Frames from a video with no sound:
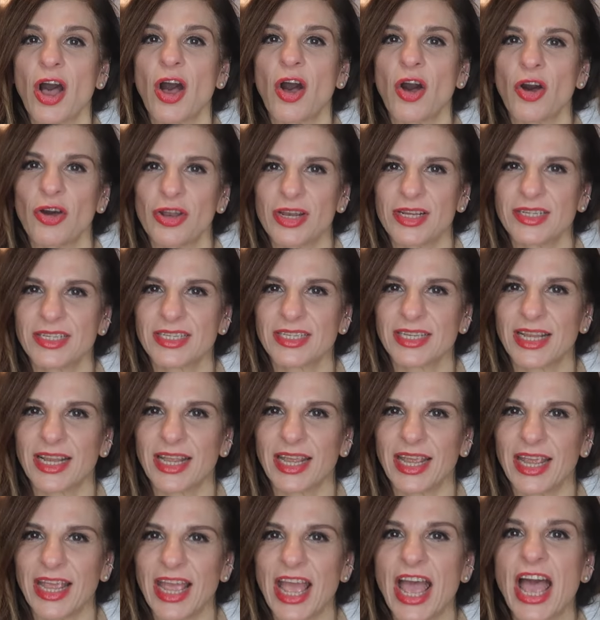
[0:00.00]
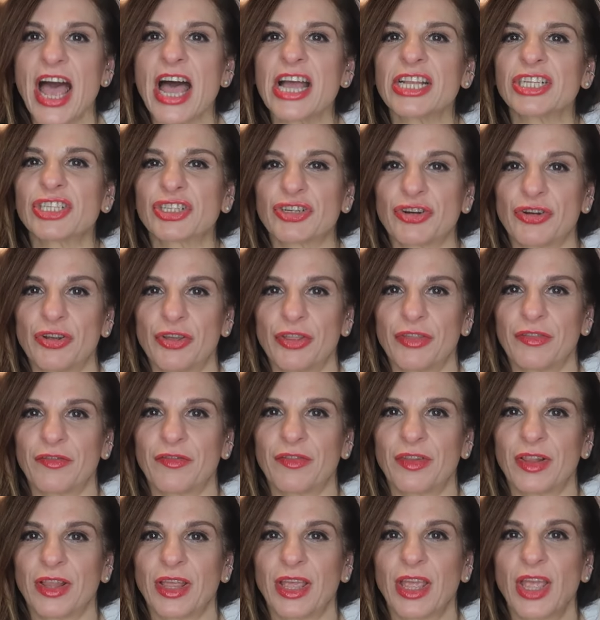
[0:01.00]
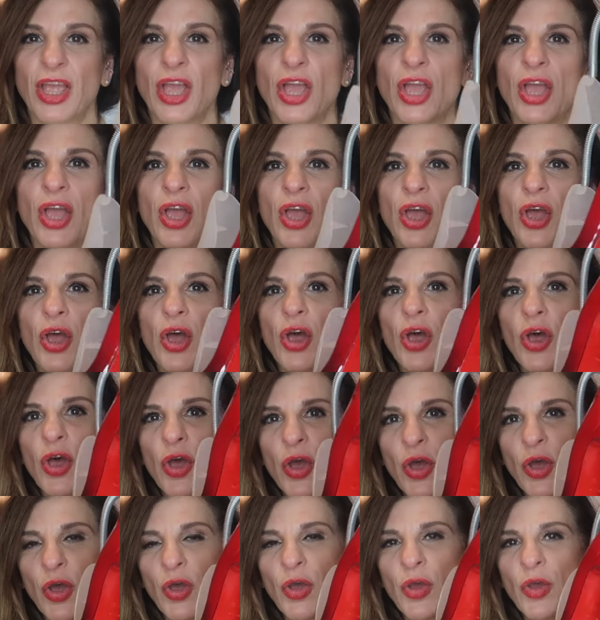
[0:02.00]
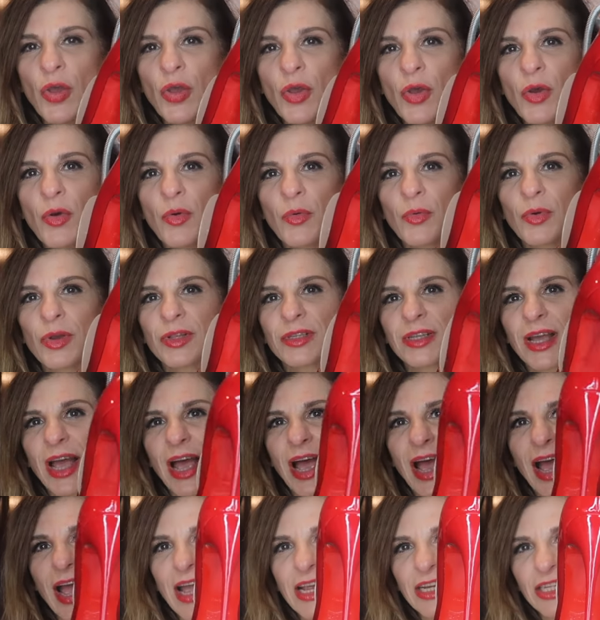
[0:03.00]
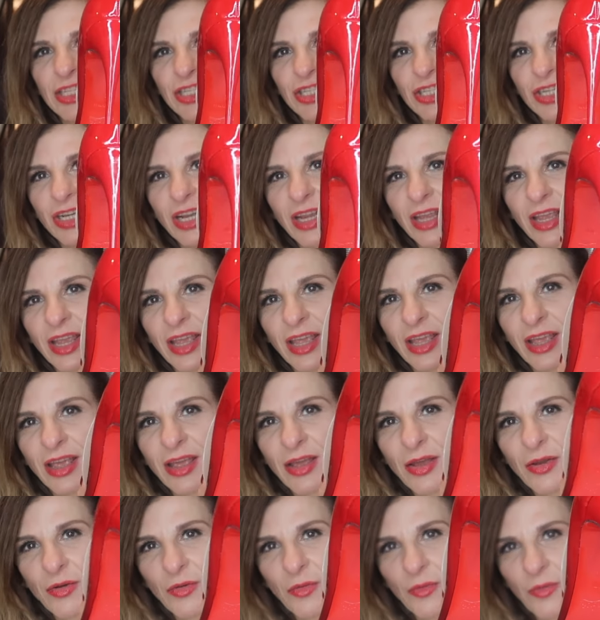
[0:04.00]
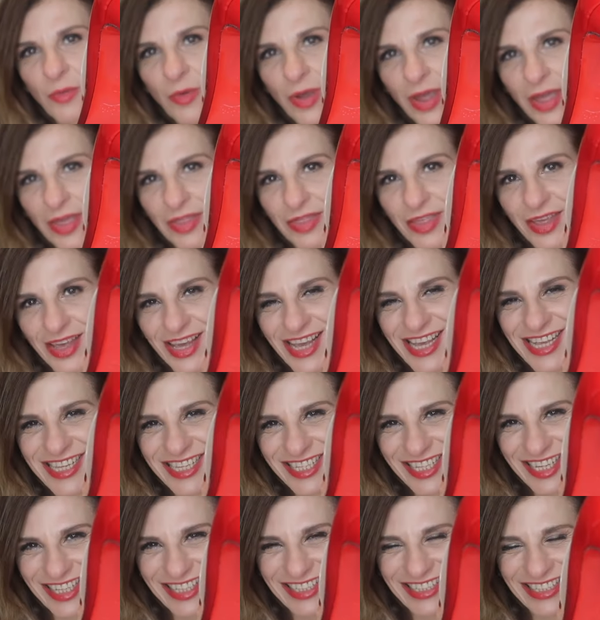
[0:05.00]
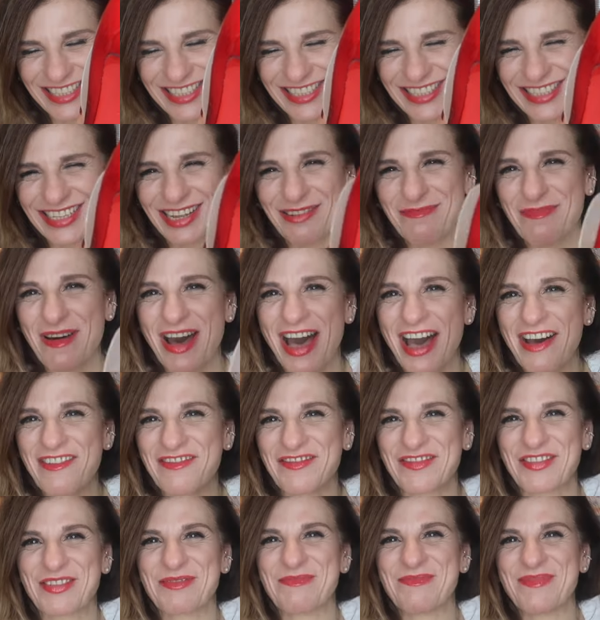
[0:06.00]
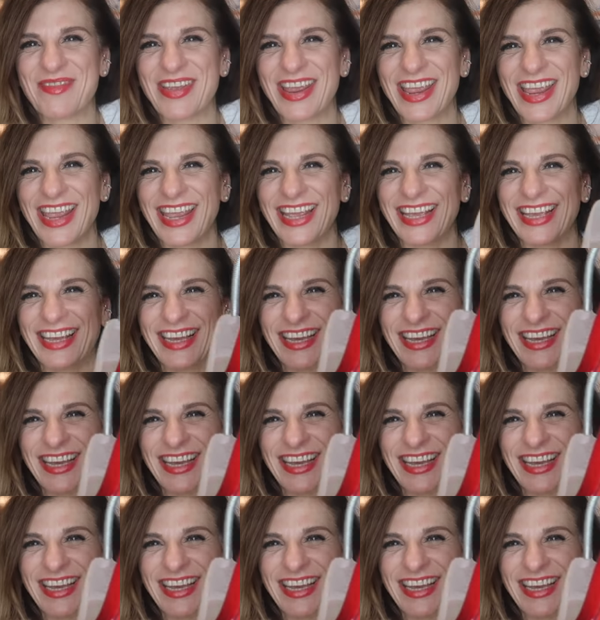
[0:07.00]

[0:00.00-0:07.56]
honestly and truthfully, who would actually wear these apart from me?